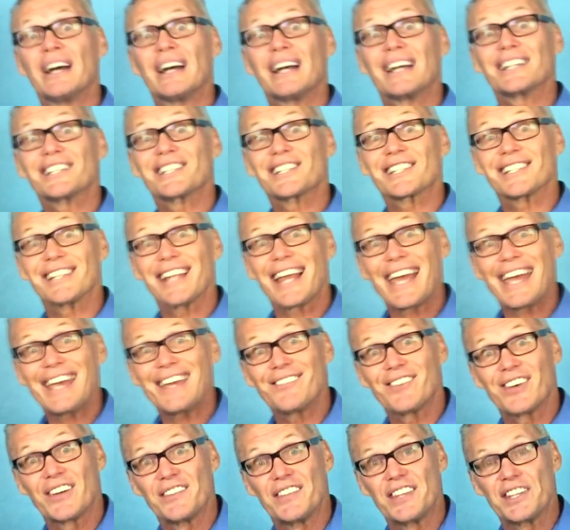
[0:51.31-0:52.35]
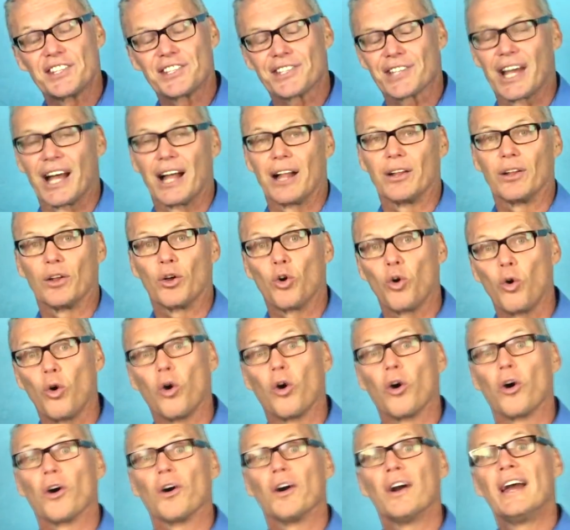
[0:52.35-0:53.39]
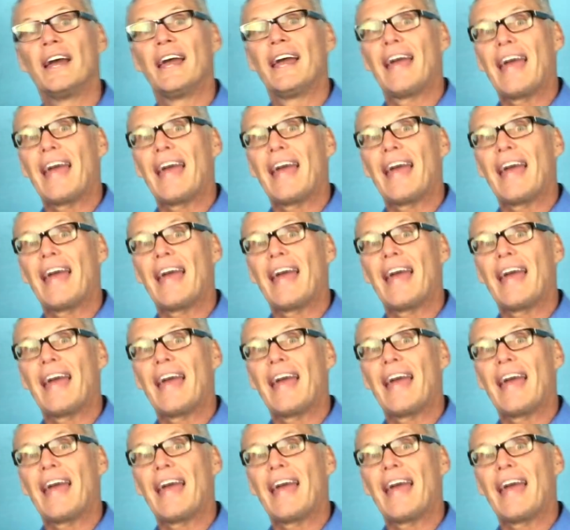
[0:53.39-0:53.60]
a slave of the cell or